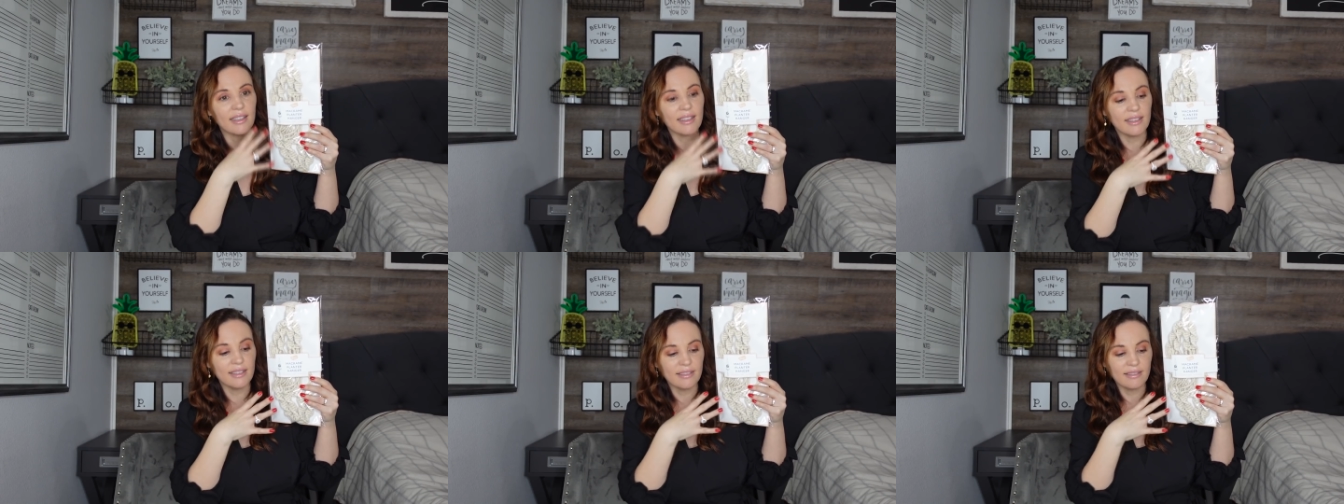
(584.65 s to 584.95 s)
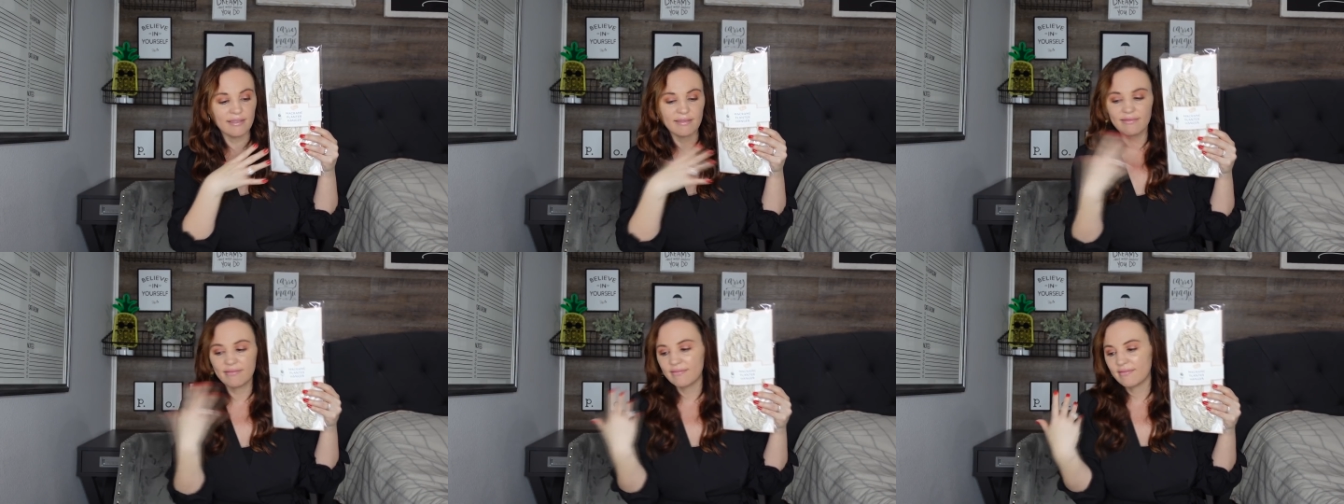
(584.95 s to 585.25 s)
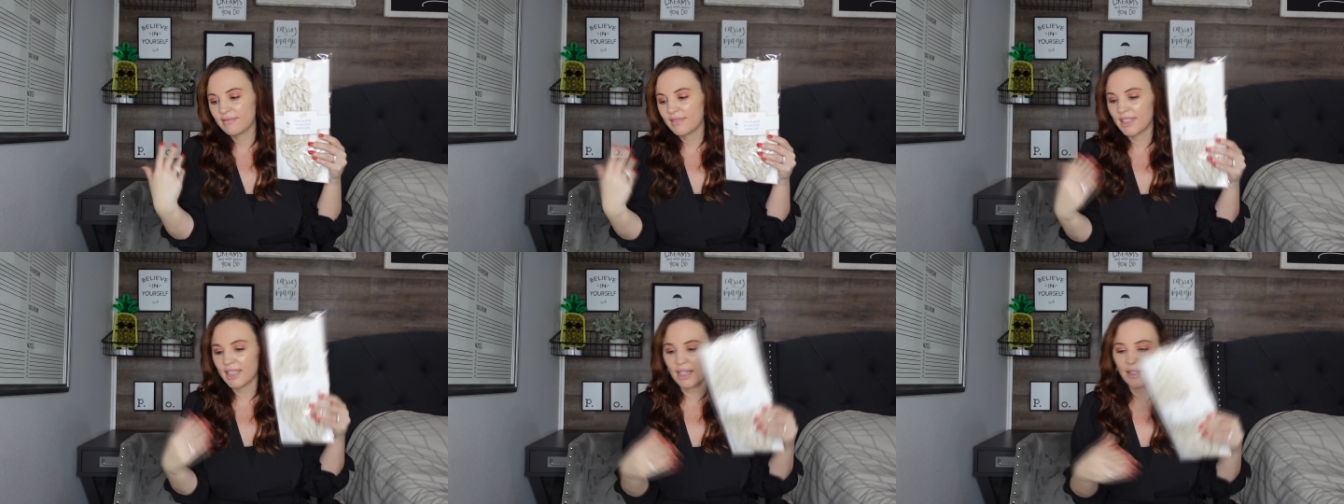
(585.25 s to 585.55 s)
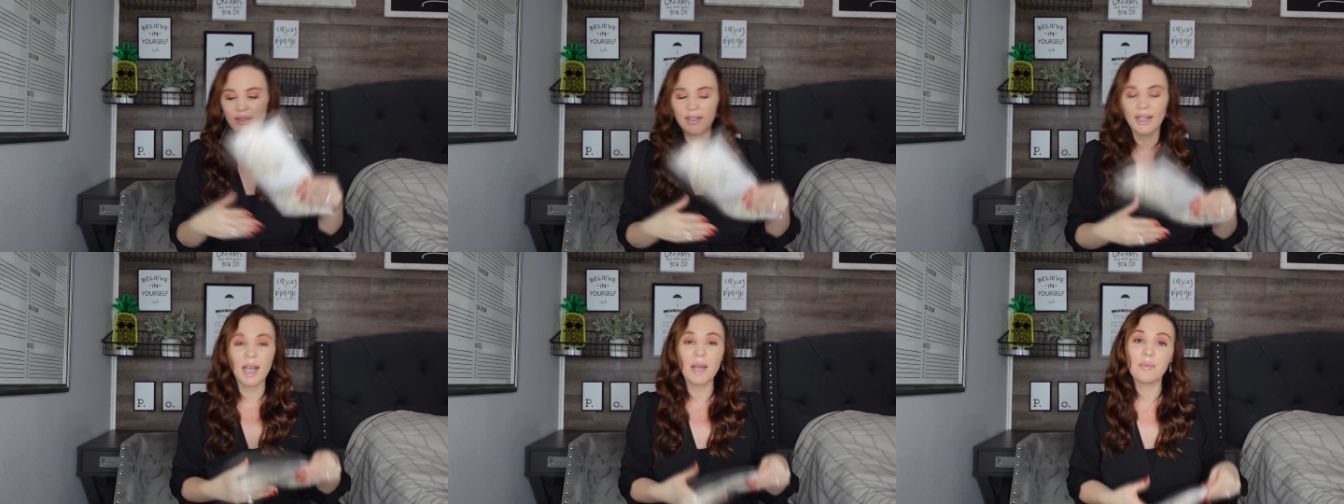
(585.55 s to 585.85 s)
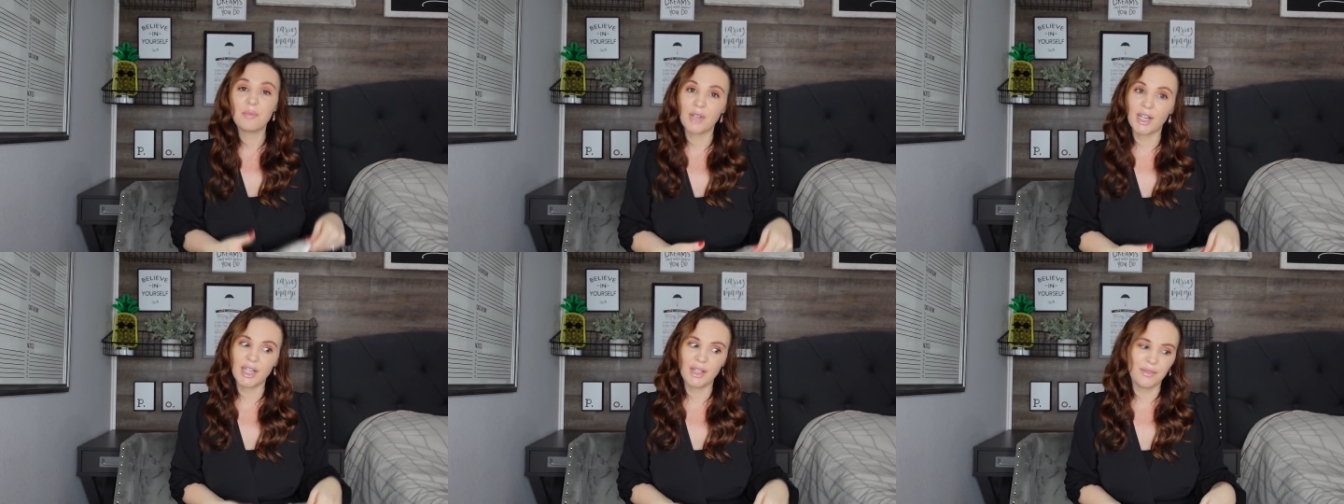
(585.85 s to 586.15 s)
And so
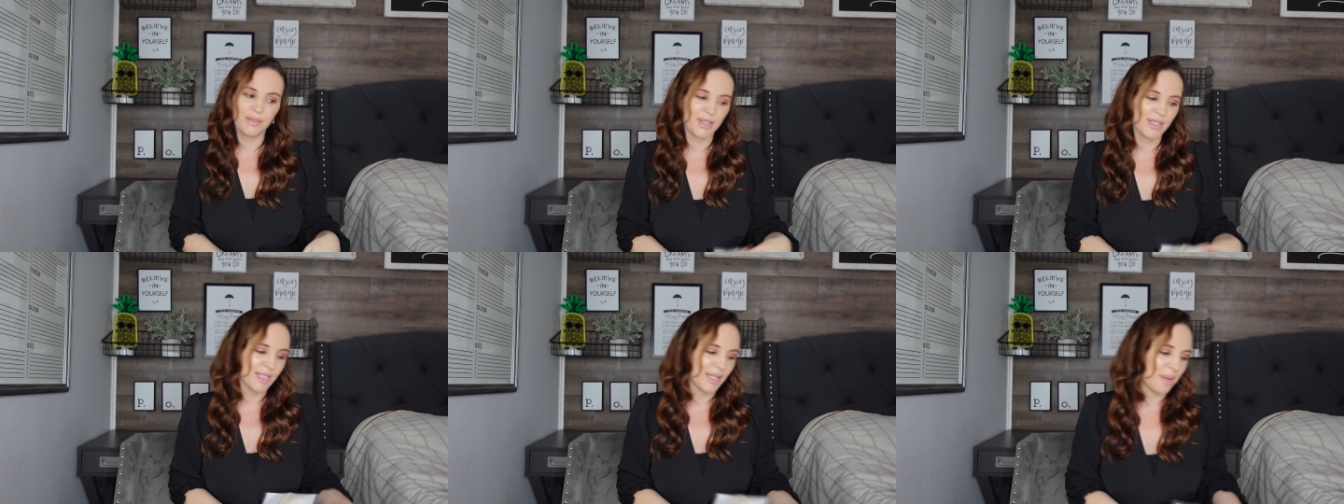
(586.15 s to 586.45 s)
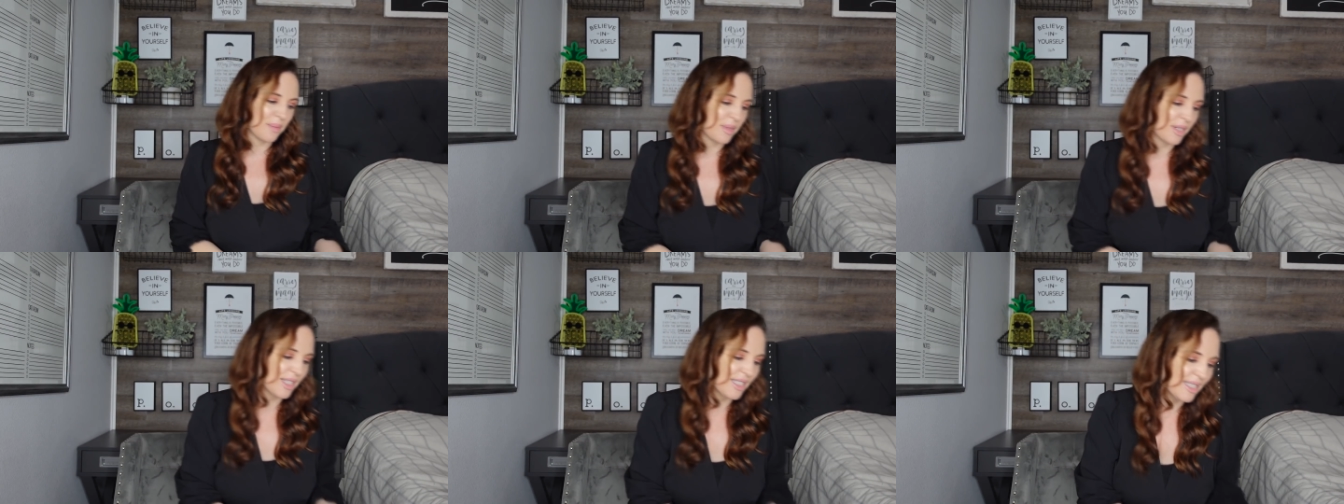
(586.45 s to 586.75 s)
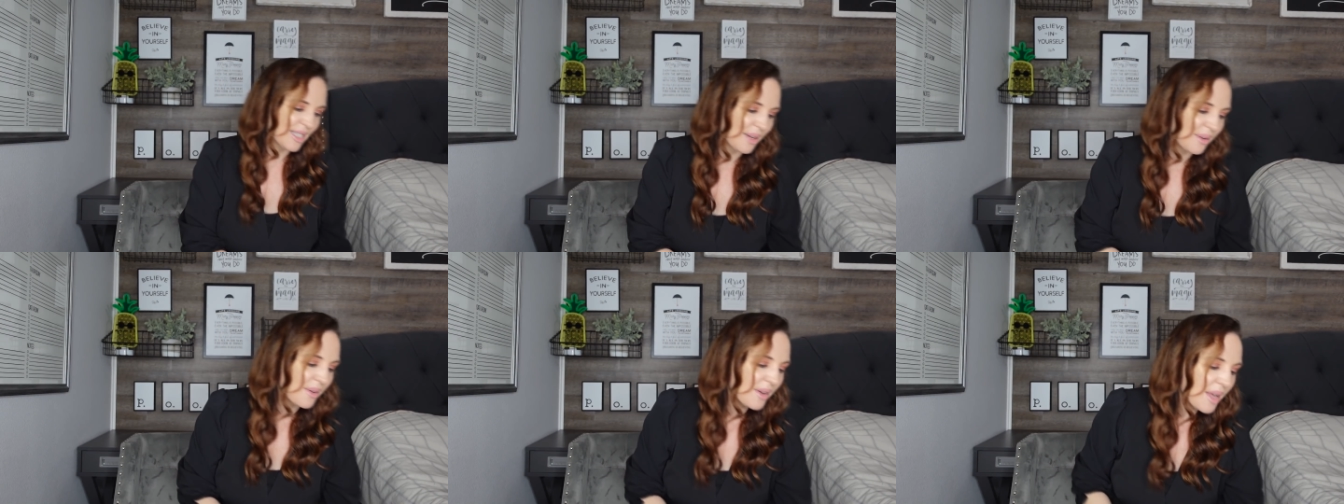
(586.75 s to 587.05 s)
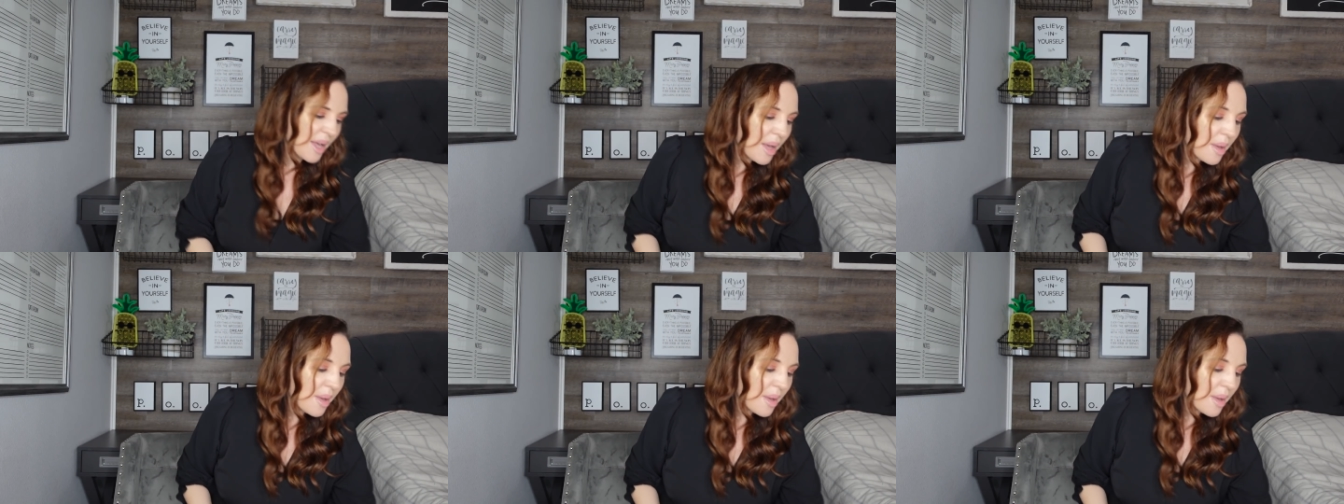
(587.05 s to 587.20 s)
I'm ready for summer. So